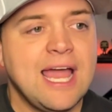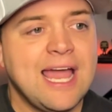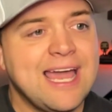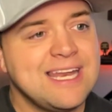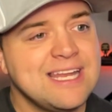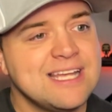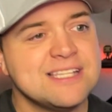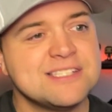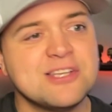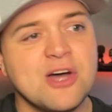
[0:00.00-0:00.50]

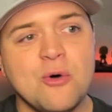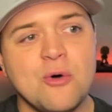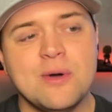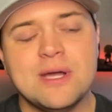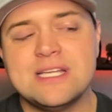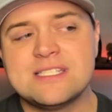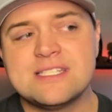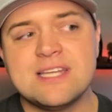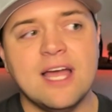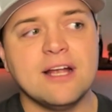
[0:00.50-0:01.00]
And as
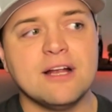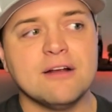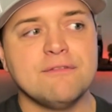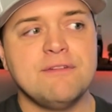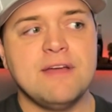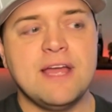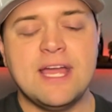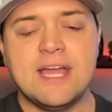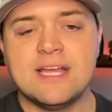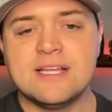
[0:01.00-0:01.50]
always, Tiger
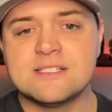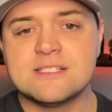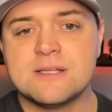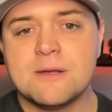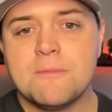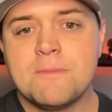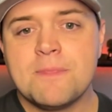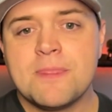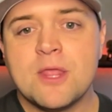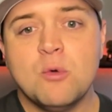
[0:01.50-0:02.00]

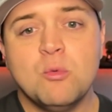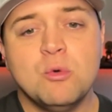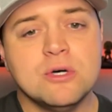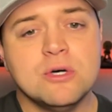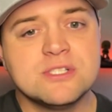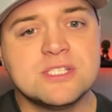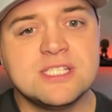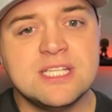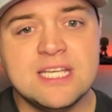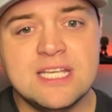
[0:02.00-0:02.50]
fans,
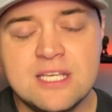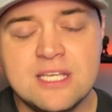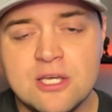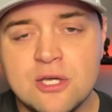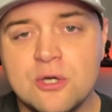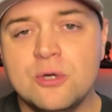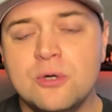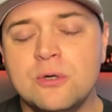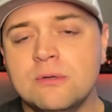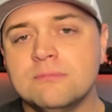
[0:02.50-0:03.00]
we'll see
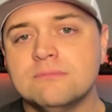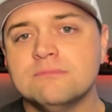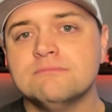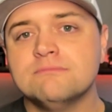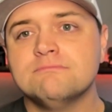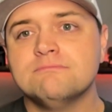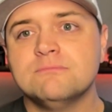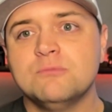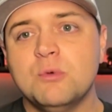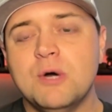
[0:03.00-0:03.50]
you,
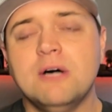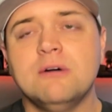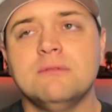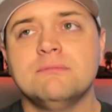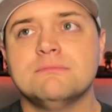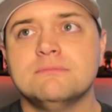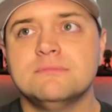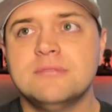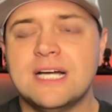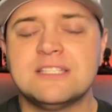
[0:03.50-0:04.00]

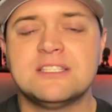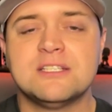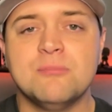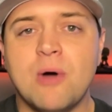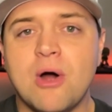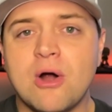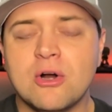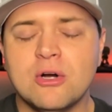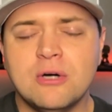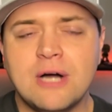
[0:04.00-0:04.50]
not
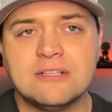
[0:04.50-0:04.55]
tomorrow.